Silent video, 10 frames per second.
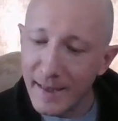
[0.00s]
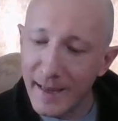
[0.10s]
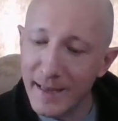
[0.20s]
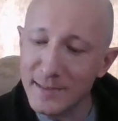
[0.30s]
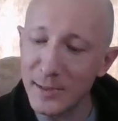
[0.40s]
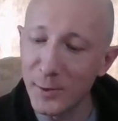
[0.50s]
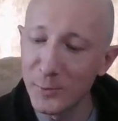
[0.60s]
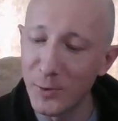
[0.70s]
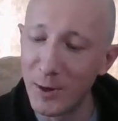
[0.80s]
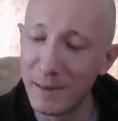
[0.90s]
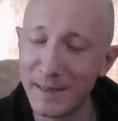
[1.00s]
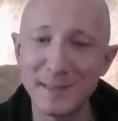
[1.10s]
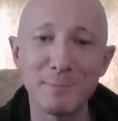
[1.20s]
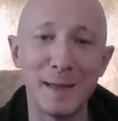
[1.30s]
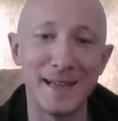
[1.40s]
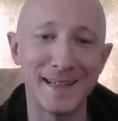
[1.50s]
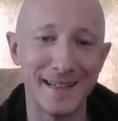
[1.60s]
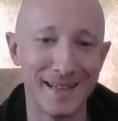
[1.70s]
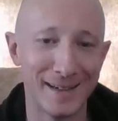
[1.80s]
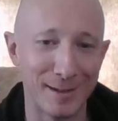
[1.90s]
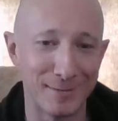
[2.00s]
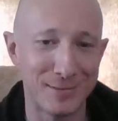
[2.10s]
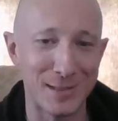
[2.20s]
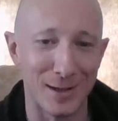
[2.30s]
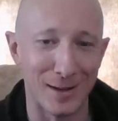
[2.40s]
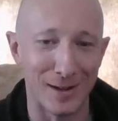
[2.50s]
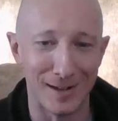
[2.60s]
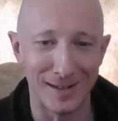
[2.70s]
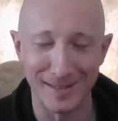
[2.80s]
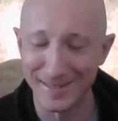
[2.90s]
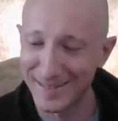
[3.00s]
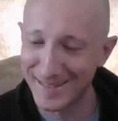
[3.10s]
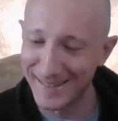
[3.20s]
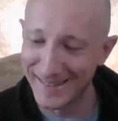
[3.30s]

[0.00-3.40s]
As the old woman, speaking of dogs.